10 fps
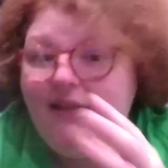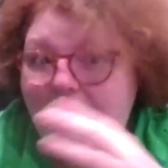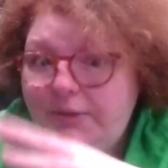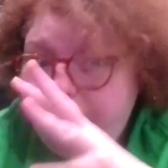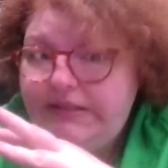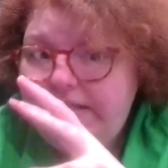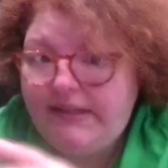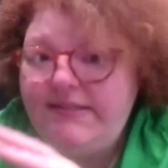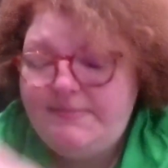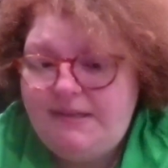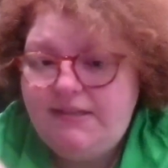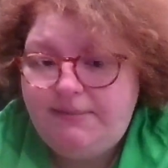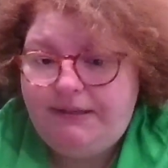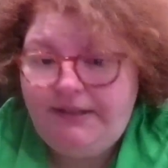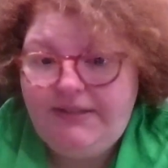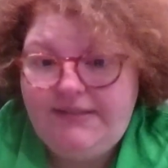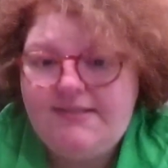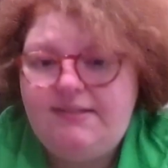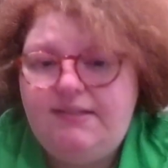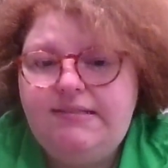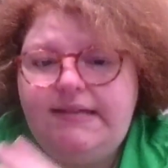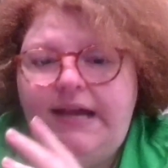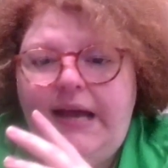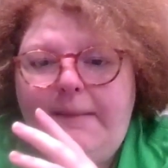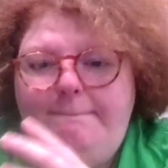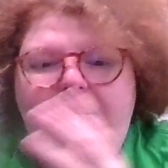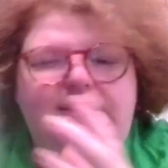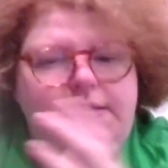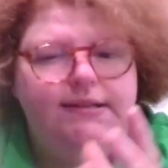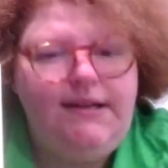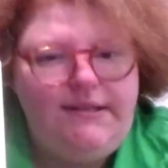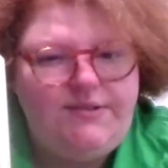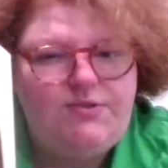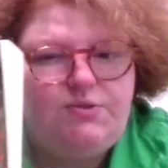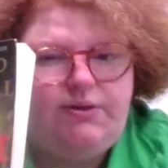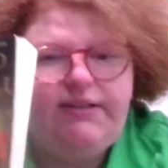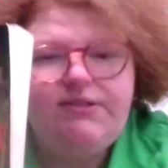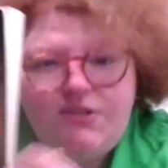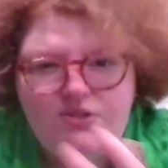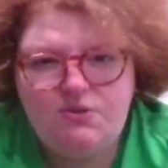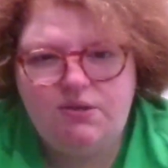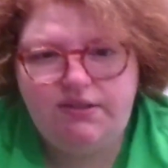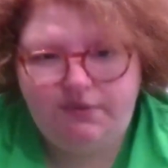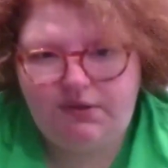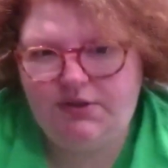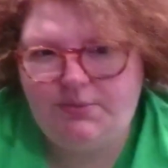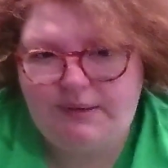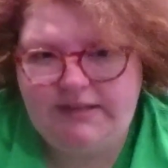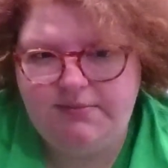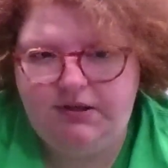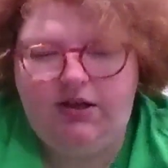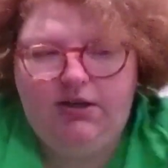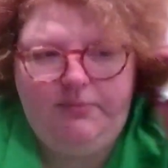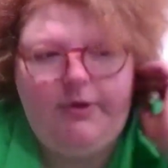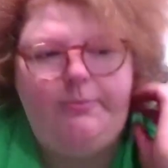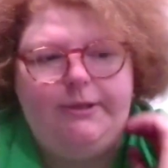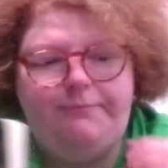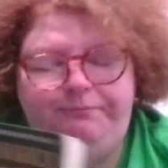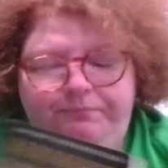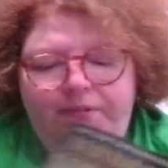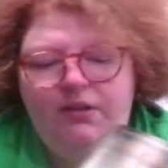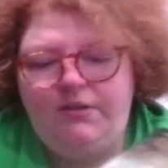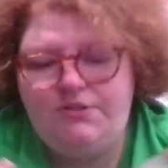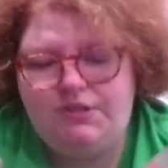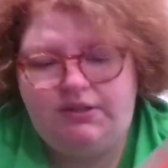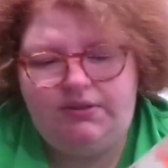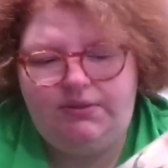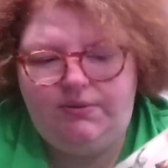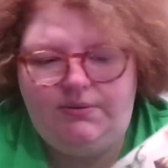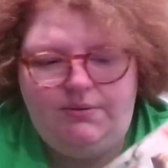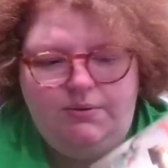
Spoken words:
Henry does make an appearance in this, but it's not his story. It's the story of one of the random longbowmen. So,